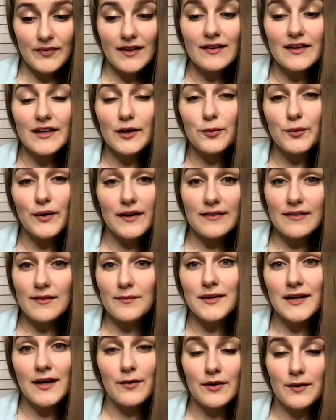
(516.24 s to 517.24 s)
like write
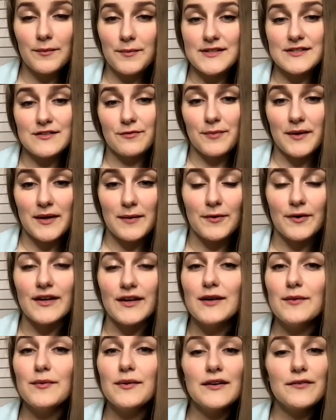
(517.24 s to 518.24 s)
them down on a piece of paper.
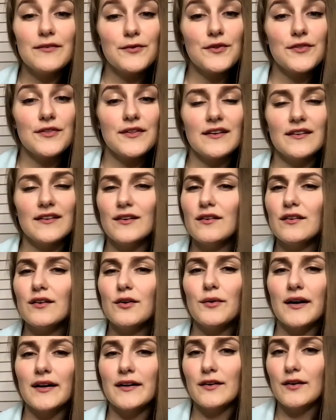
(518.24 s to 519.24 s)
Even if you think,
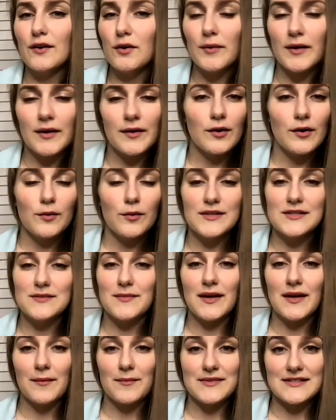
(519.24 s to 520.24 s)
no, I know I always
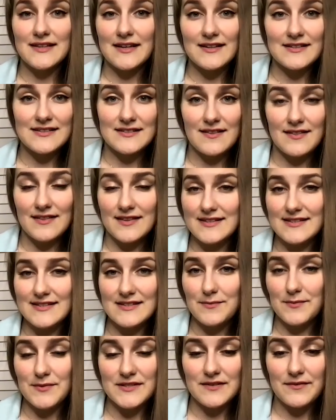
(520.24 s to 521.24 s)
make mistakes in this
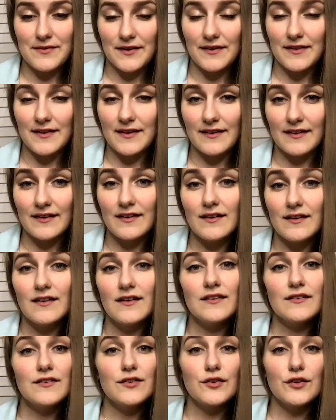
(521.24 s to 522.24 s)
specific thing.
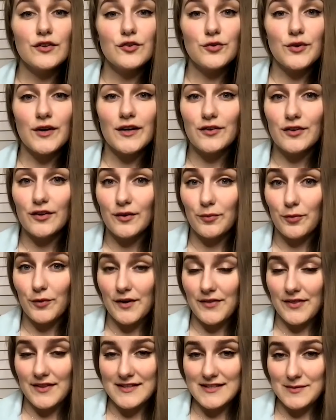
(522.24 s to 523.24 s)
Do not try to
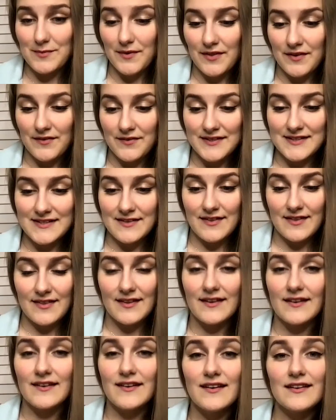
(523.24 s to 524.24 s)
avoid that specific
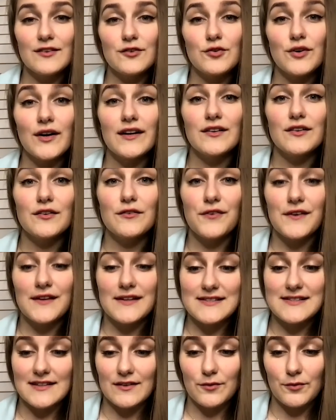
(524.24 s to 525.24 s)
thing. Try to
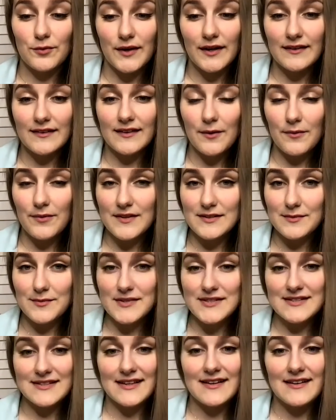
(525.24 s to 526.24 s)
fix it. Write down that
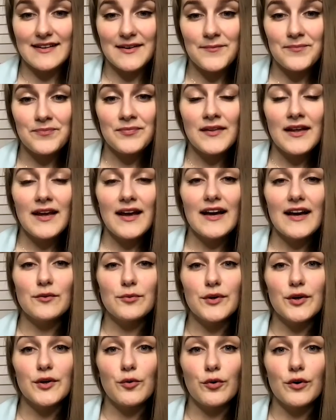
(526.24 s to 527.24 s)
mistake and
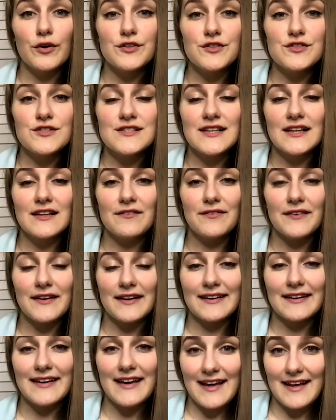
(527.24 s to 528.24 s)
record yourself
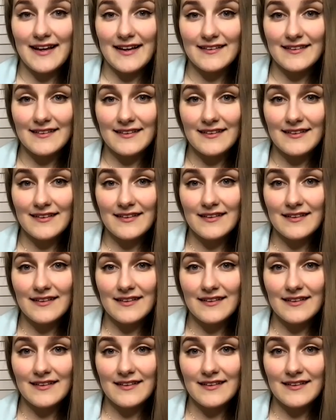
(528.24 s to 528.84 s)
again,